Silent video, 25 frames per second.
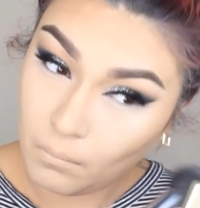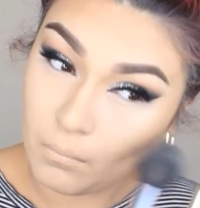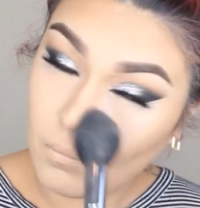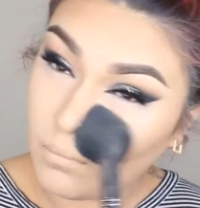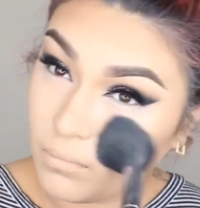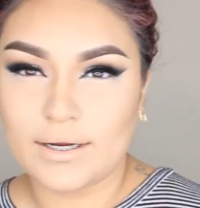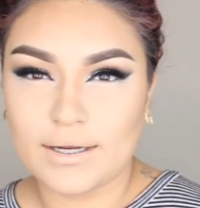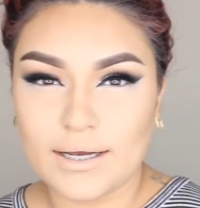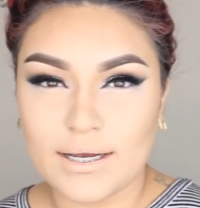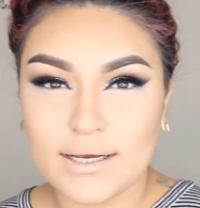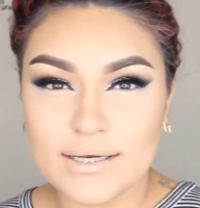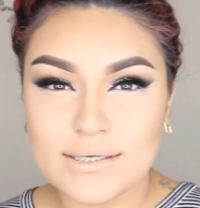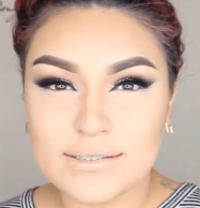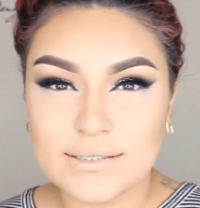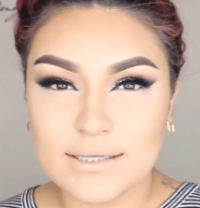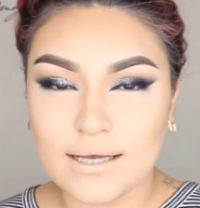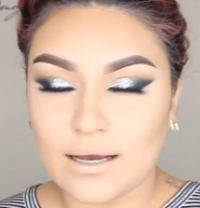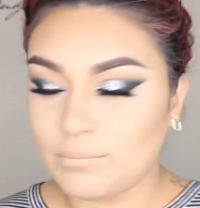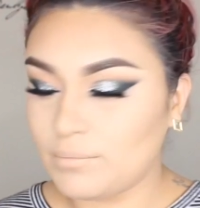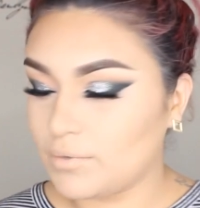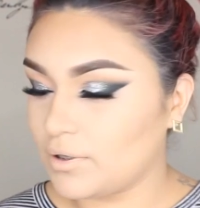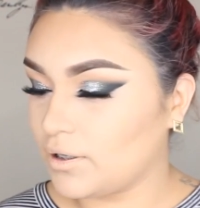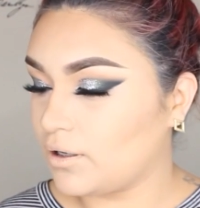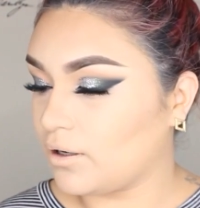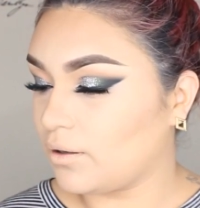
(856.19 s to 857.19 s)
Alright guys, now
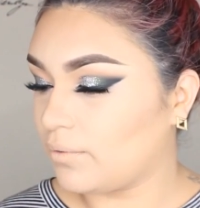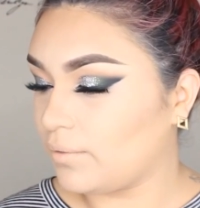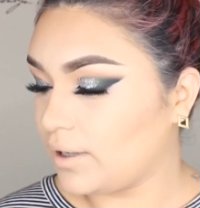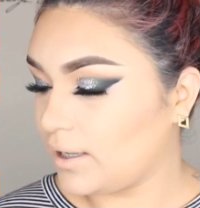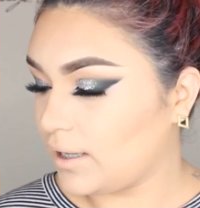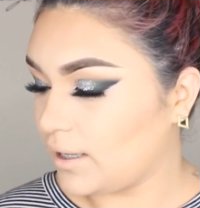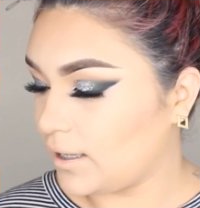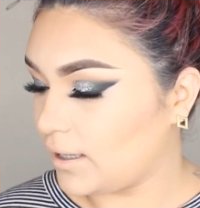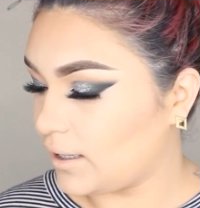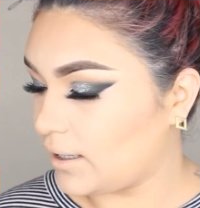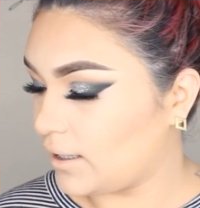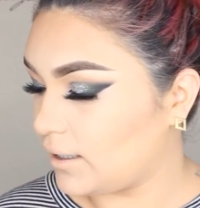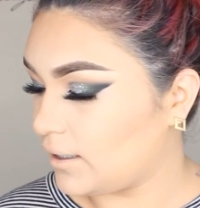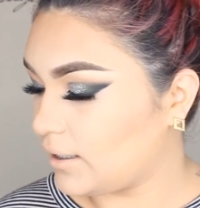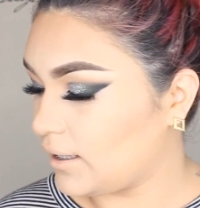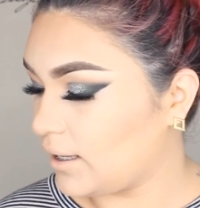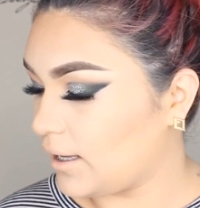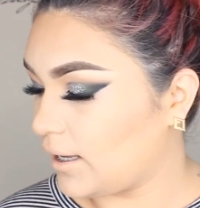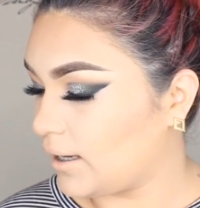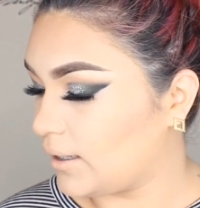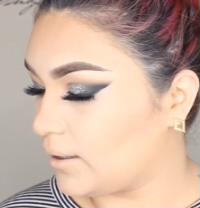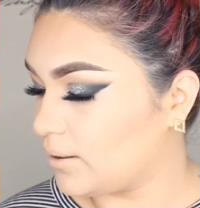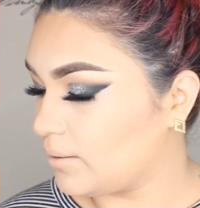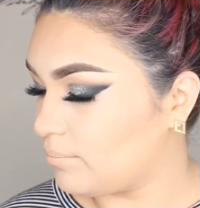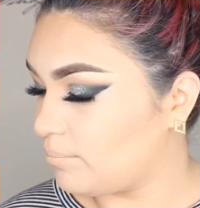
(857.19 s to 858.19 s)
I'm going to go ahead
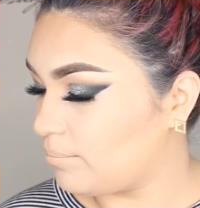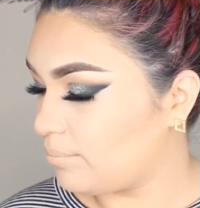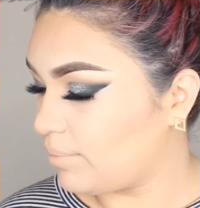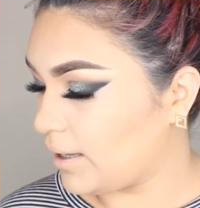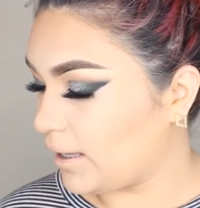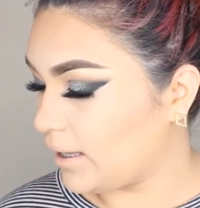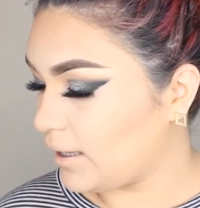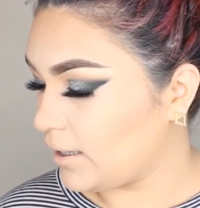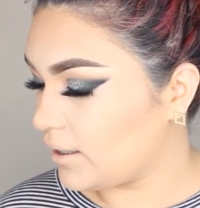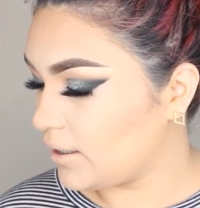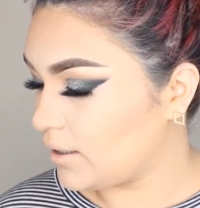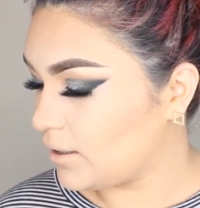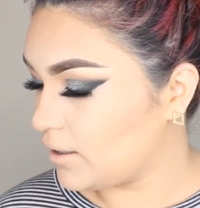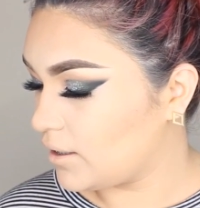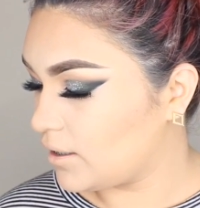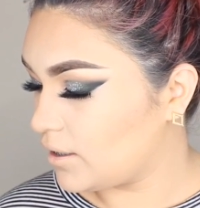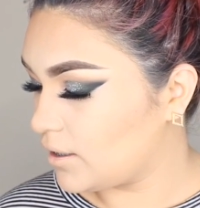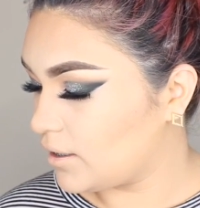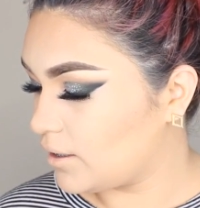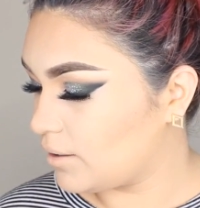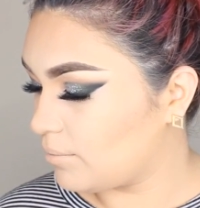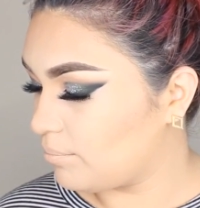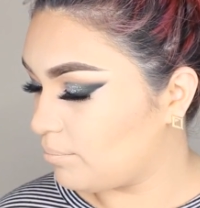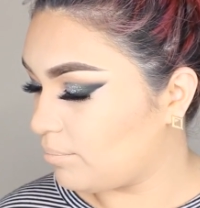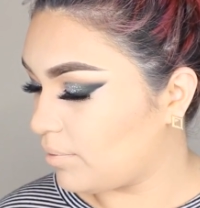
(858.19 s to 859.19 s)
and bake
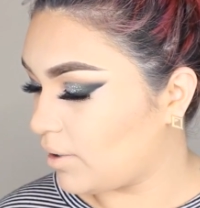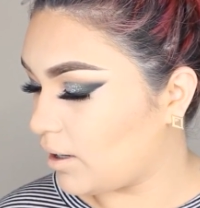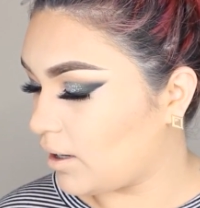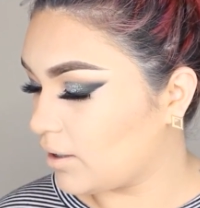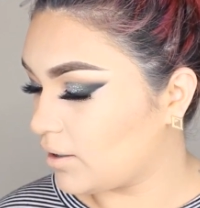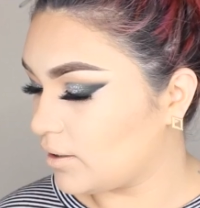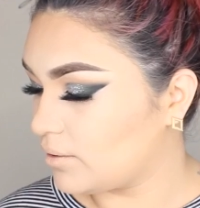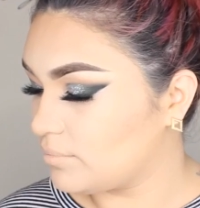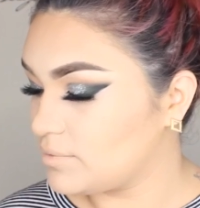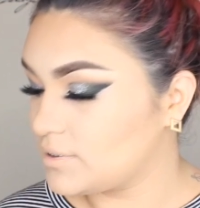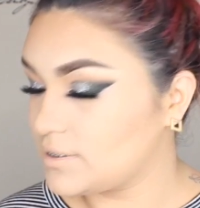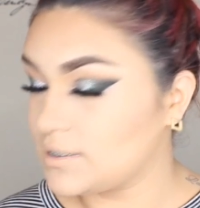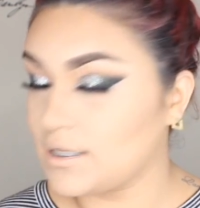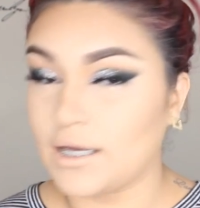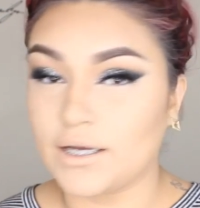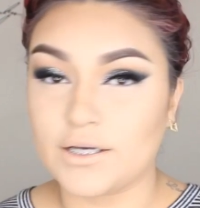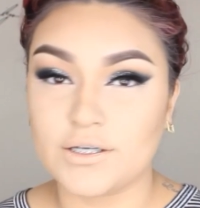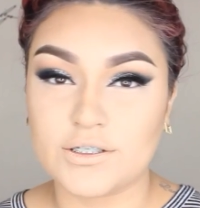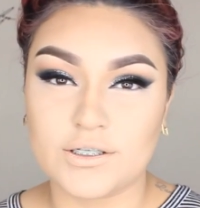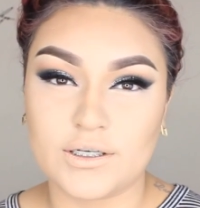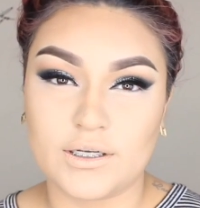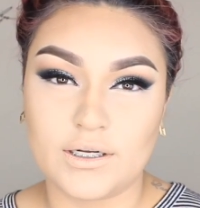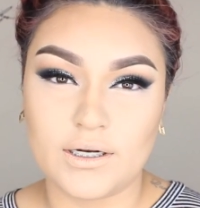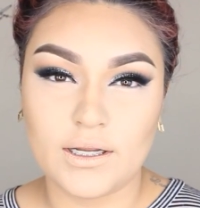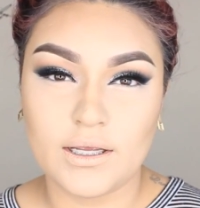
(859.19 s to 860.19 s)
the bottom
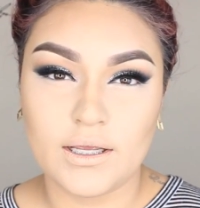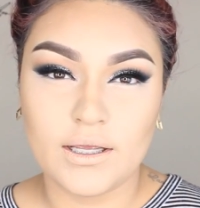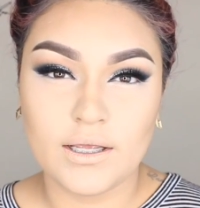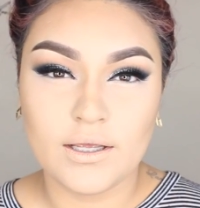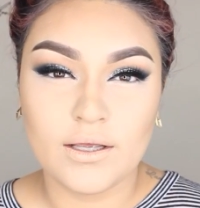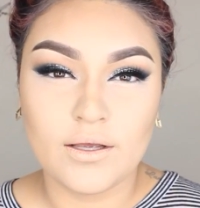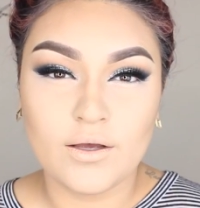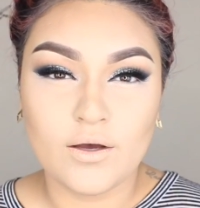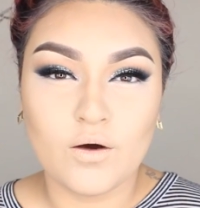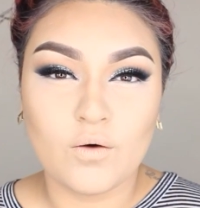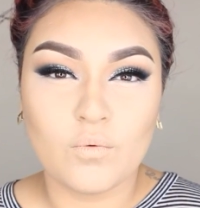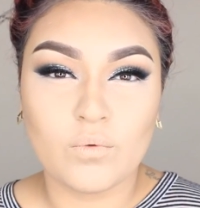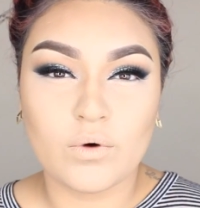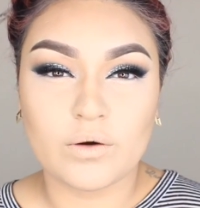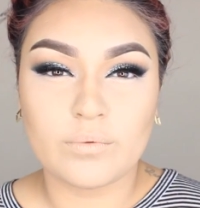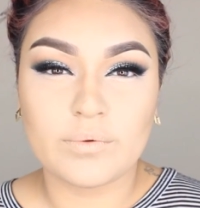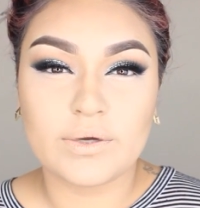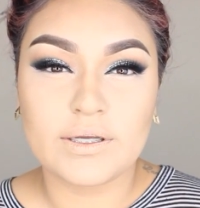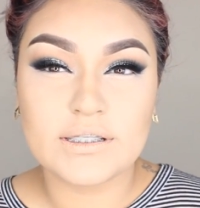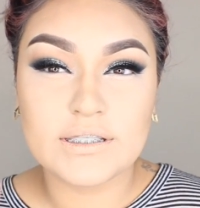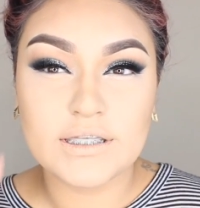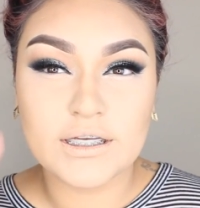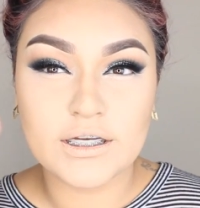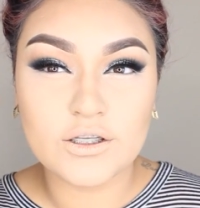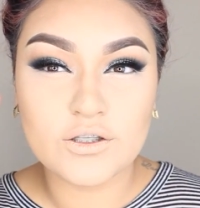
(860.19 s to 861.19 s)
section where
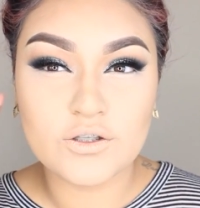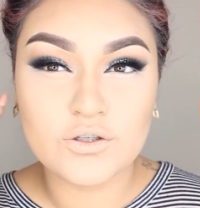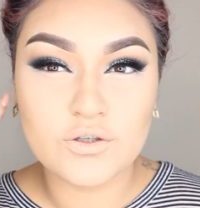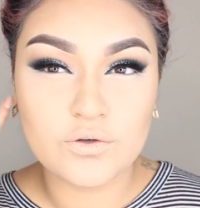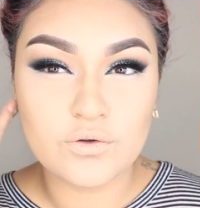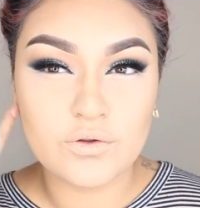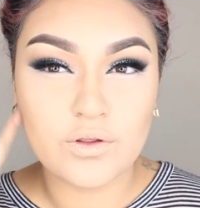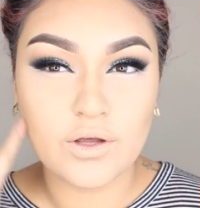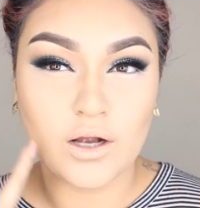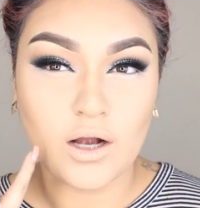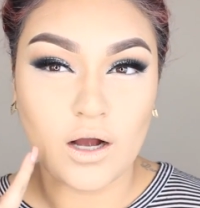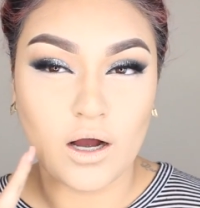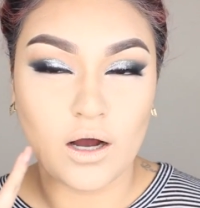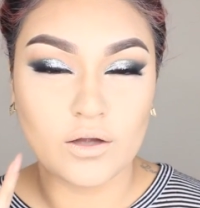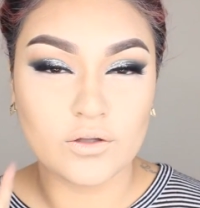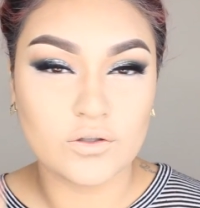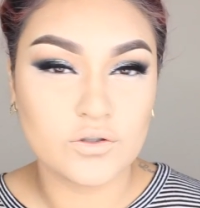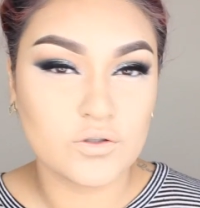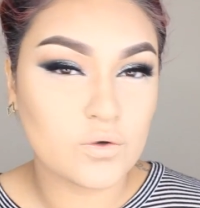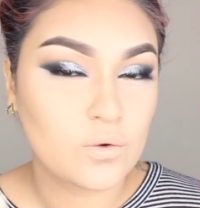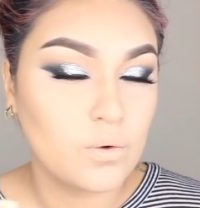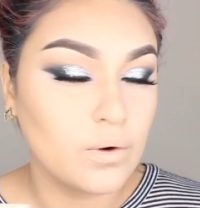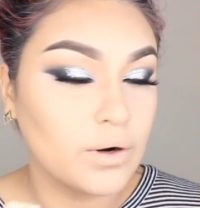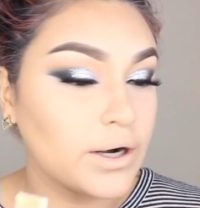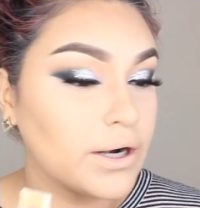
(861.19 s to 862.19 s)
we did do the
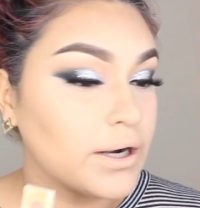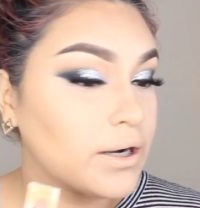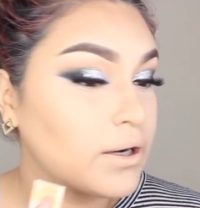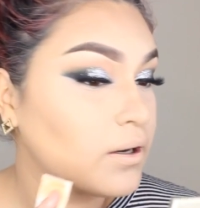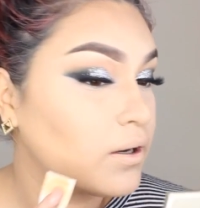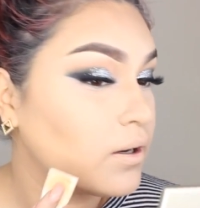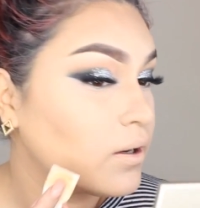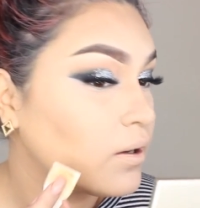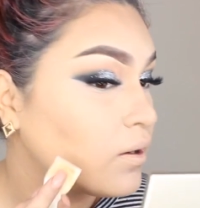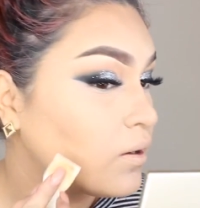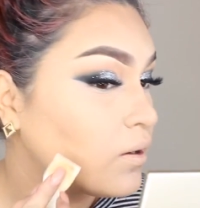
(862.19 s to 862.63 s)
contour.